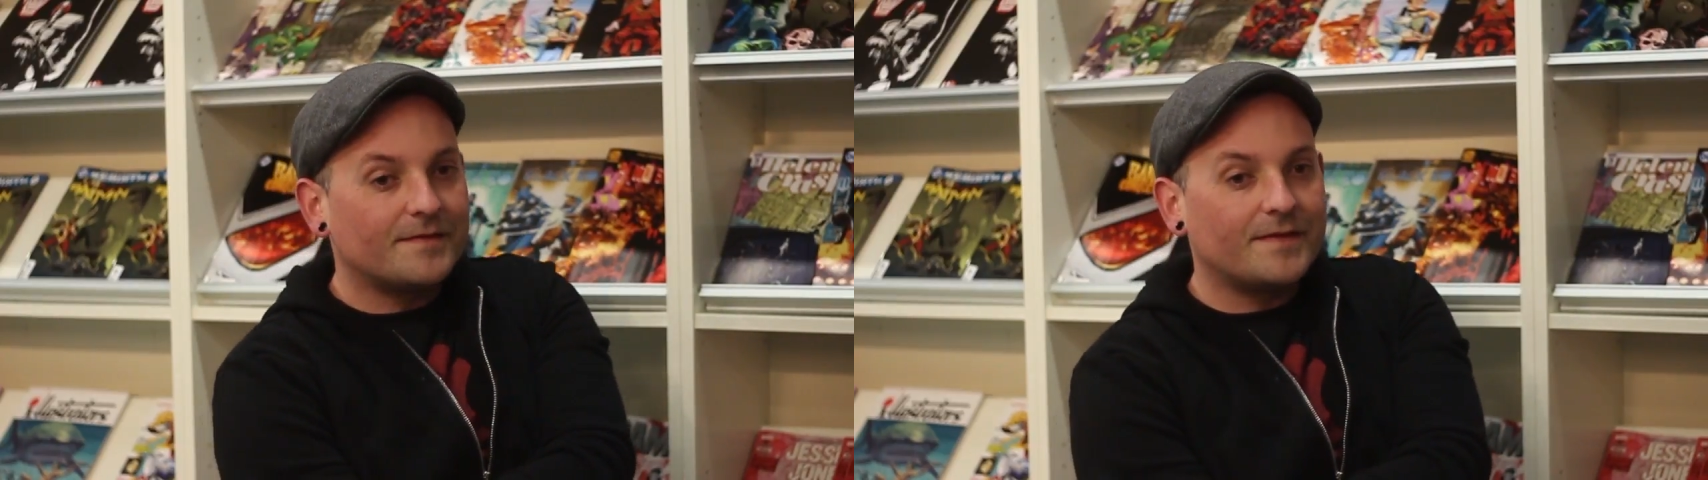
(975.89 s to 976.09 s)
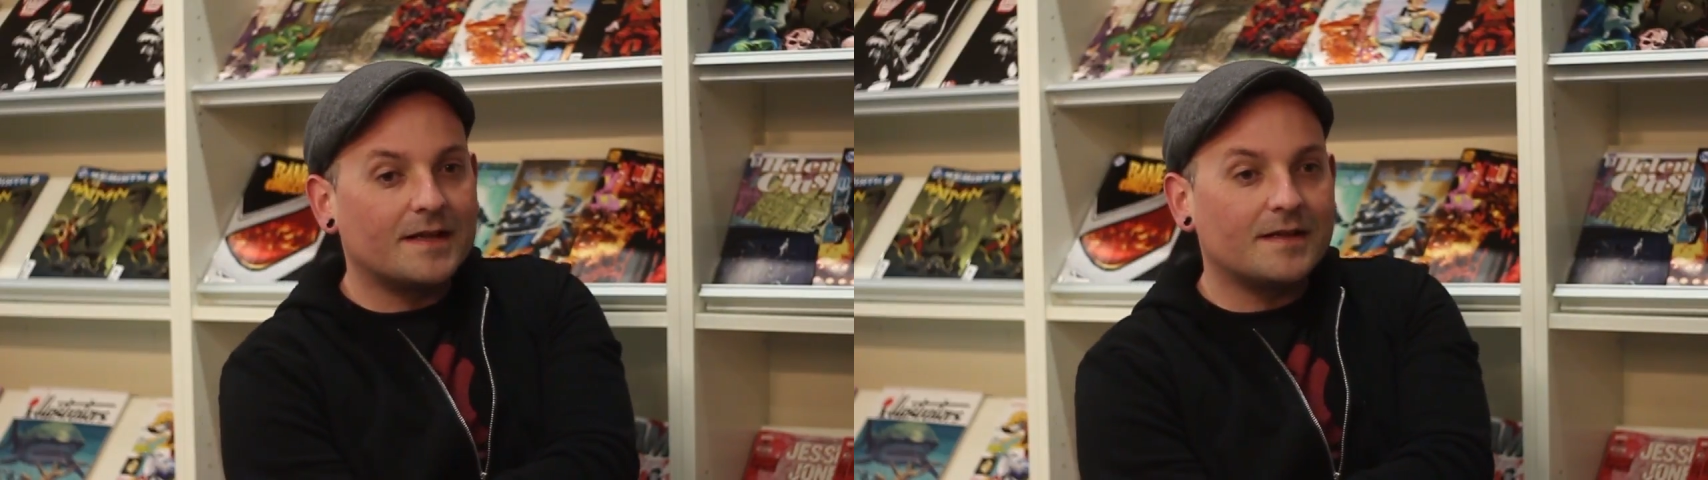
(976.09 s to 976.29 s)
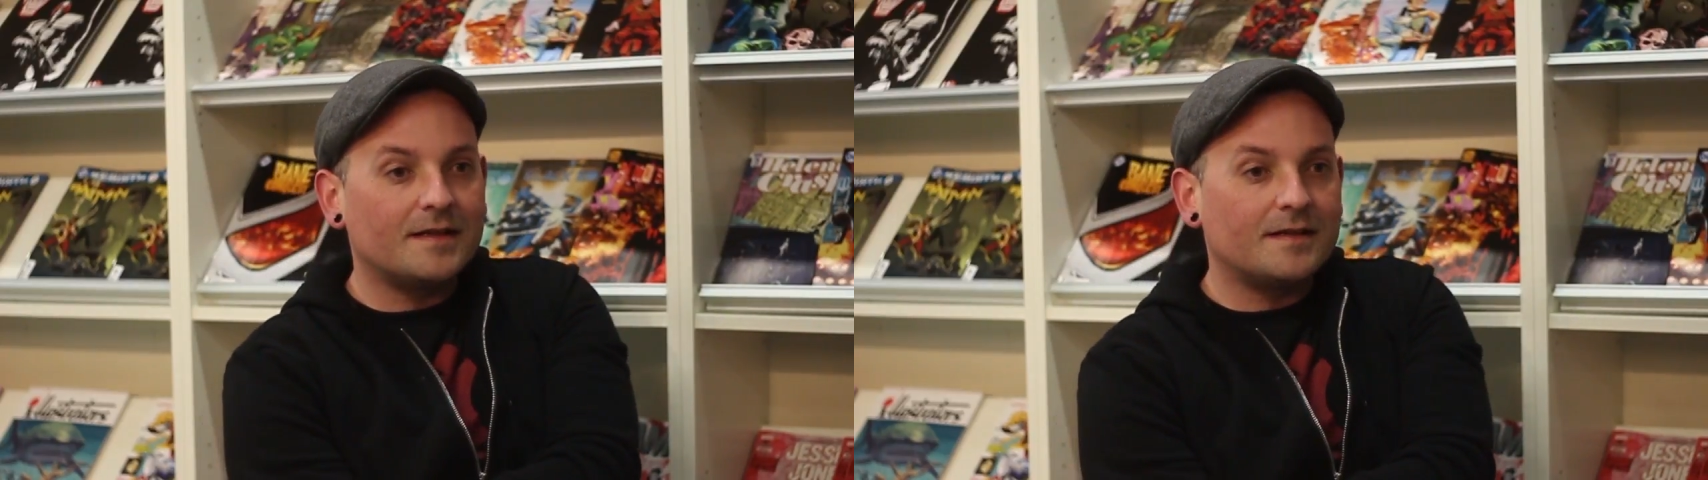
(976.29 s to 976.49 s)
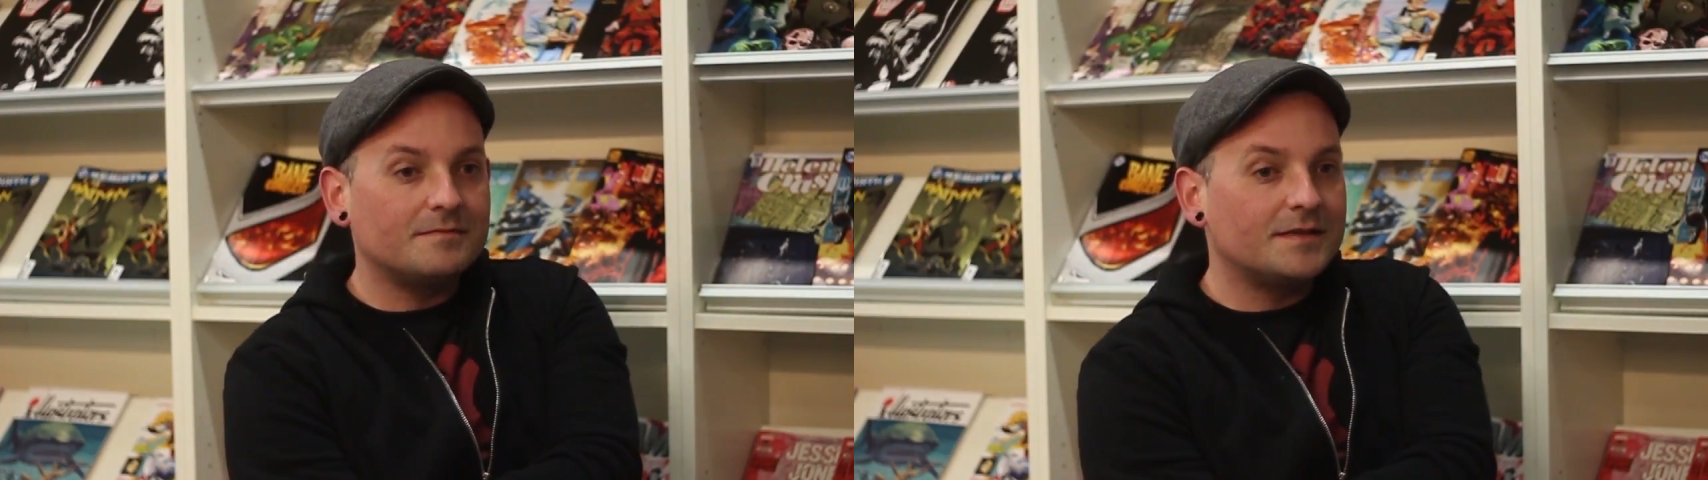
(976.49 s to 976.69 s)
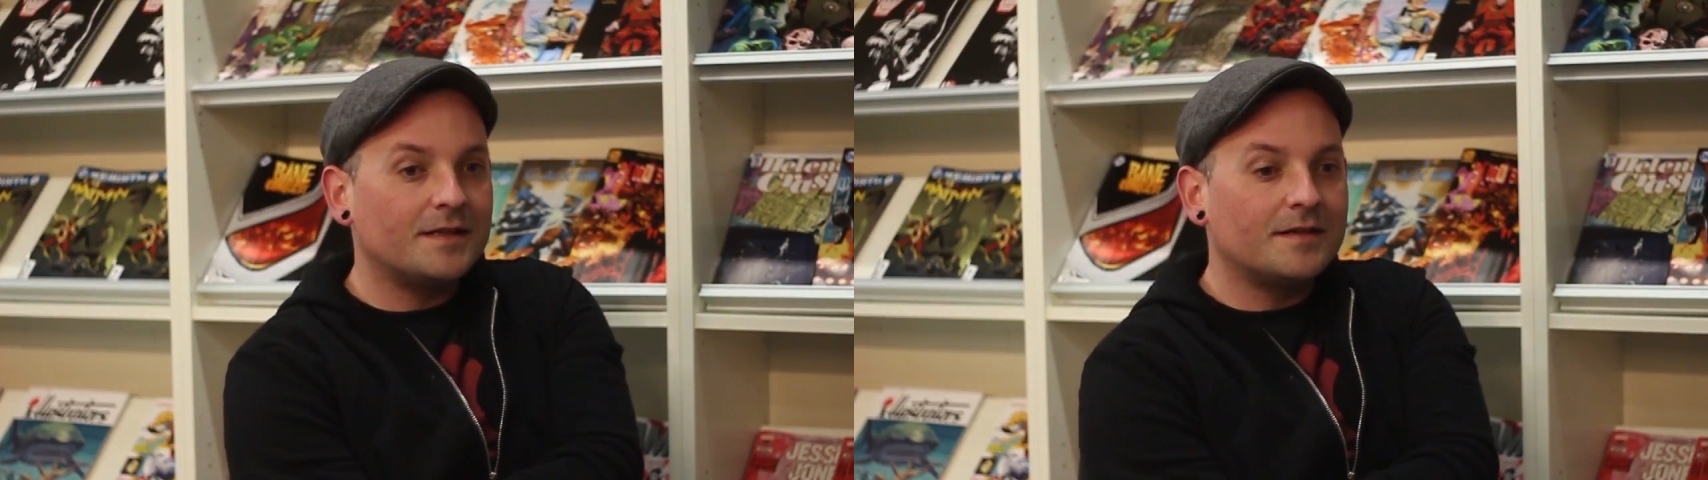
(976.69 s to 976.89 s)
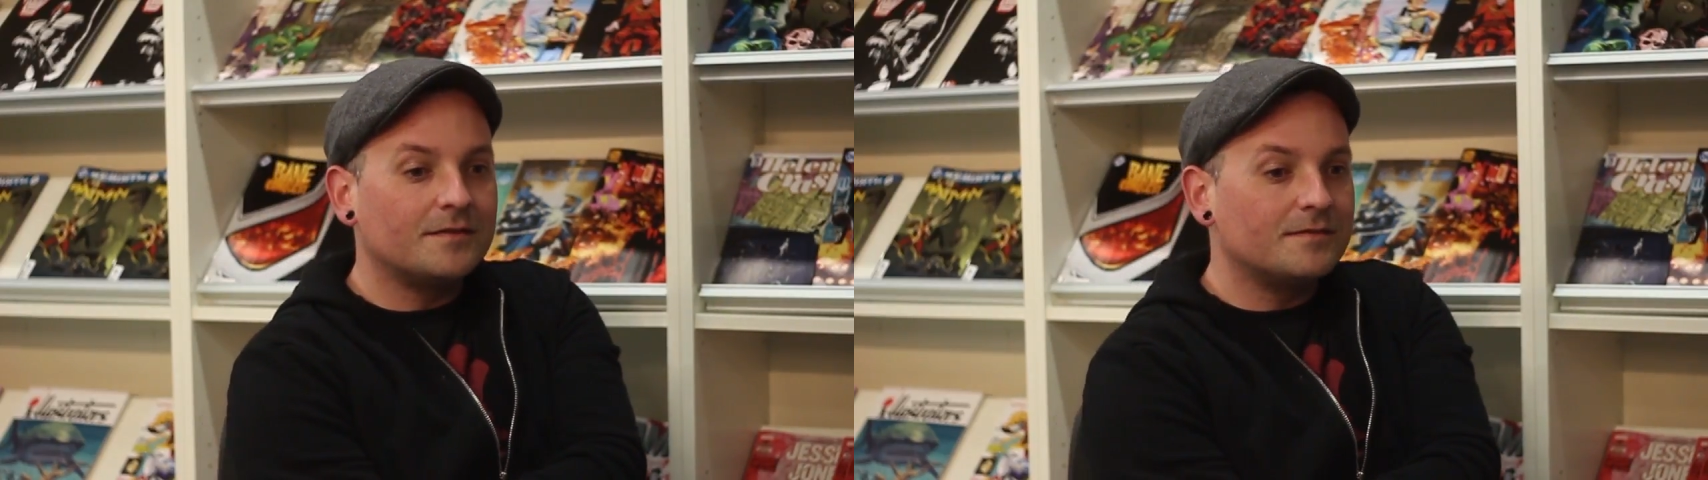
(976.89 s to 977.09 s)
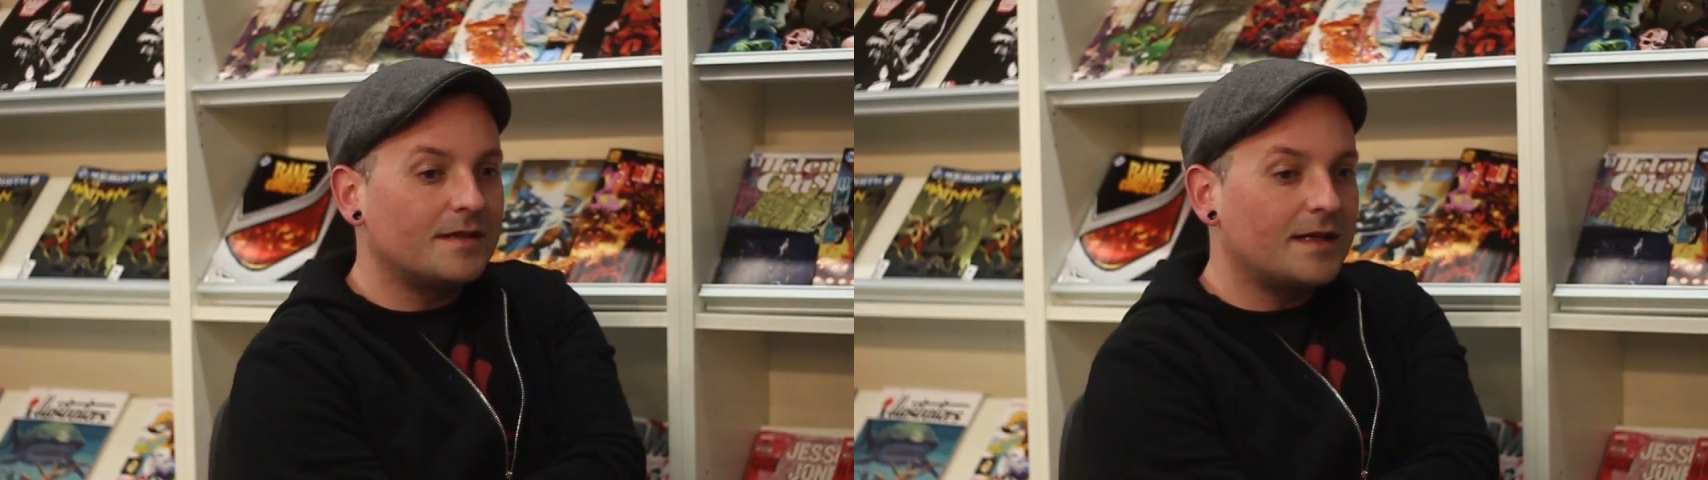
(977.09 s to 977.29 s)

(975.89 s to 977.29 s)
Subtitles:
fact that, you know,